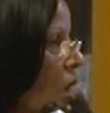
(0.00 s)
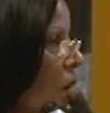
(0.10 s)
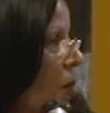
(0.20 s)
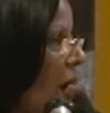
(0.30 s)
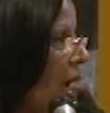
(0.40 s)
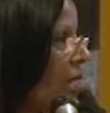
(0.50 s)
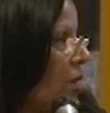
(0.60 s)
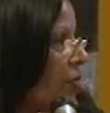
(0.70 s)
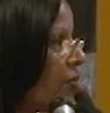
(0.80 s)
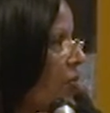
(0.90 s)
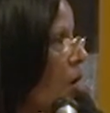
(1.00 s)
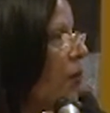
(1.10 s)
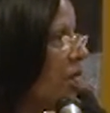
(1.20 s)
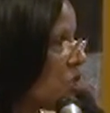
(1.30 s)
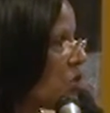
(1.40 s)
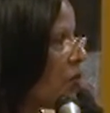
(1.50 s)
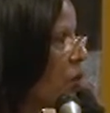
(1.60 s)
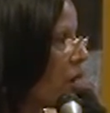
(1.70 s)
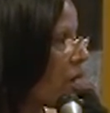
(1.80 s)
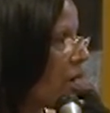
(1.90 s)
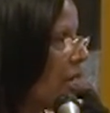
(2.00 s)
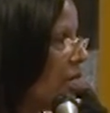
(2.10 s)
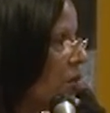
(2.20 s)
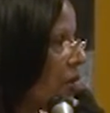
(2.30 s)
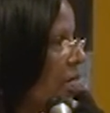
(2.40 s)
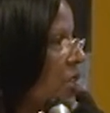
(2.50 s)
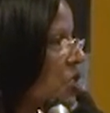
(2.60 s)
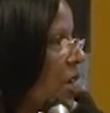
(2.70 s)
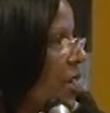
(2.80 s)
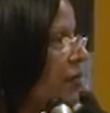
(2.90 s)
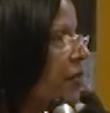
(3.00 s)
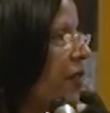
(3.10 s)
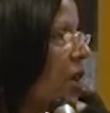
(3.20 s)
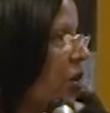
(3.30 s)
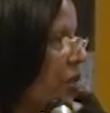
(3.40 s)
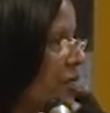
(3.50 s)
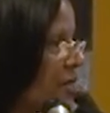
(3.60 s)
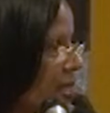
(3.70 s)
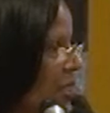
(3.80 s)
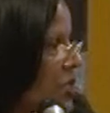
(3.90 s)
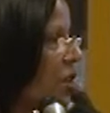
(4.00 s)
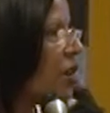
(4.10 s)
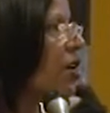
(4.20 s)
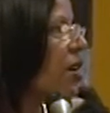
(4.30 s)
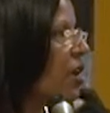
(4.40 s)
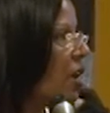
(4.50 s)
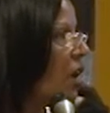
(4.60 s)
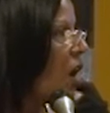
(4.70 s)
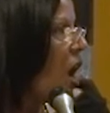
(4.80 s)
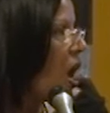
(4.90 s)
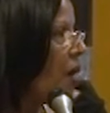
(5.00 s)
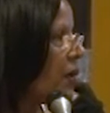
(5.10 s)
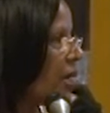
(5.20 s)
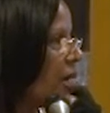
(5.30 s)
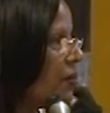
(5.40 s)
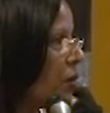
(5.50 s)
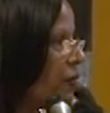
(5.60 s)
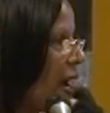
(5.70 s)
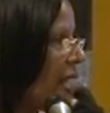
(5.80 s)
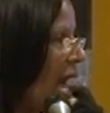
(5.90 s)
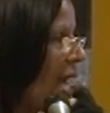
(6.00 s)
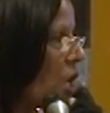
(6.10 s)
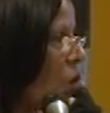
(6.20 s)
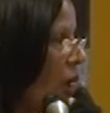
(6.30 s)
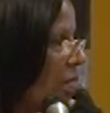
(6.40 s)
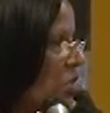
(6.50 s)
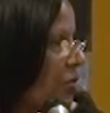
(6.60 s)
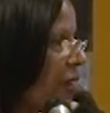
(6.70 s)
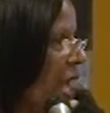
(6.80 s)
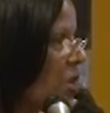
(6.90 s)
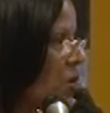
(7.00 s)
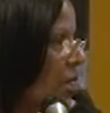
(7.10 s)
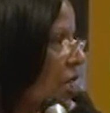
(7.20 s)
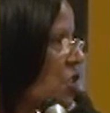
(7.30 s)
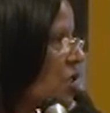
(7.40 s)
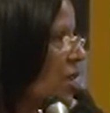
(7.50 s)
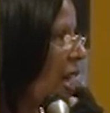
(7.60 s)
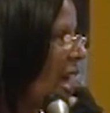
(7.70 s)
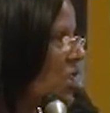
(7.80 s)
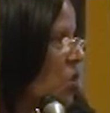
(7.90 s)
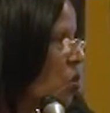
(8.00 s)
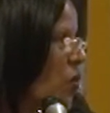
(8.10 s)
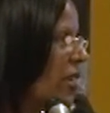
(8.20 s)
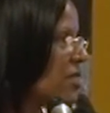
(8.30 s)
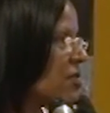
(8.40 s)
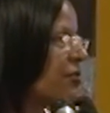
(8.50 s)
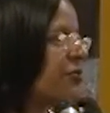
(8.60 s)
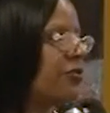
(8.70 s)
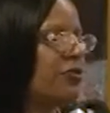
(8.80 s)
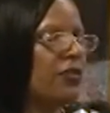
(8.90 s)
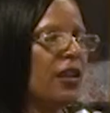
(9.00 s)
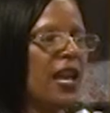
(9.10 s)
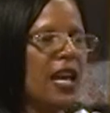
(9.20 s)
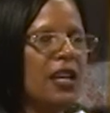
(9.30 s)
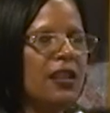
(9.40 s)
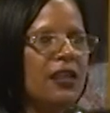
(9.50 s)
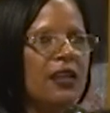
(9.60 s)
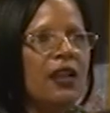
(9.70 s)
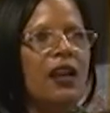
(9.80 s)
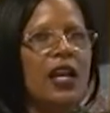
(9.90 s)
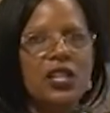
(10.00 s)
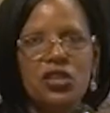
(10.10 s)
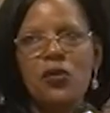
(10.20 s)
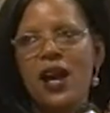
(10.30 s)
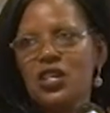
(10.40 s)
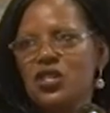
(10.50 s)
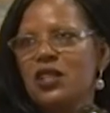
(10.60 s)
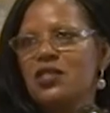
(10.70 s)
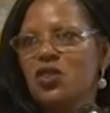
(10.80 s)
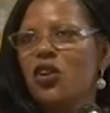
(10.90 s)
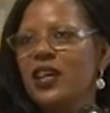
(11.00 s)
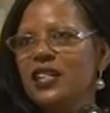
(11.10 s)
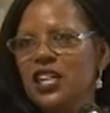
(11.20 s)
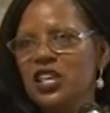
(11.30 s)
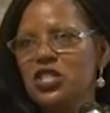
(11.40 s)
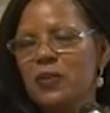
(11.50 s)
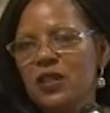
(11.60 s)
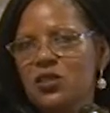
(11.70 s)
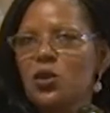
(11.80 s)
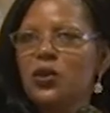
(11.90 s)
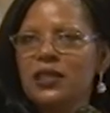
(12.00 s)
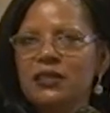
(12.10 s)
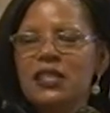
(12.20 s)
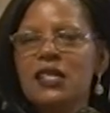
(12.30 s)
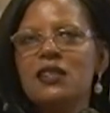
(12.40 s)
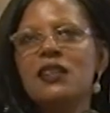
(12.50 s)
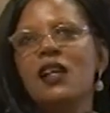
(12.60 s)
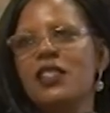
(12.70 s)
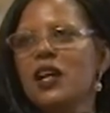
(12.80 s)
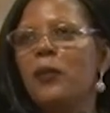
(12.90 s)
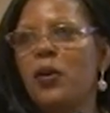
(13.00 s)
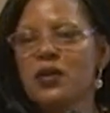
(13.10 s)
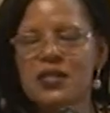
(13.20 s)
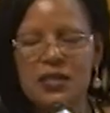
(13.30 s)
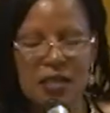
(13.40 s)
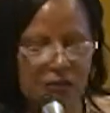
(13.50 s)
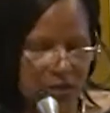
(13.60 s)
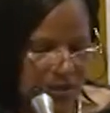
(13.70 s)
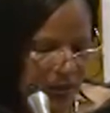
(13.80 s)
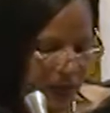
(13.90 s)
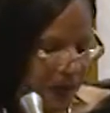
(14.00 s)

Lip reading: Combination of work and education, very learner center. It can provide high quality of education and new ways of interactions or engagement. So indeed, there are positives.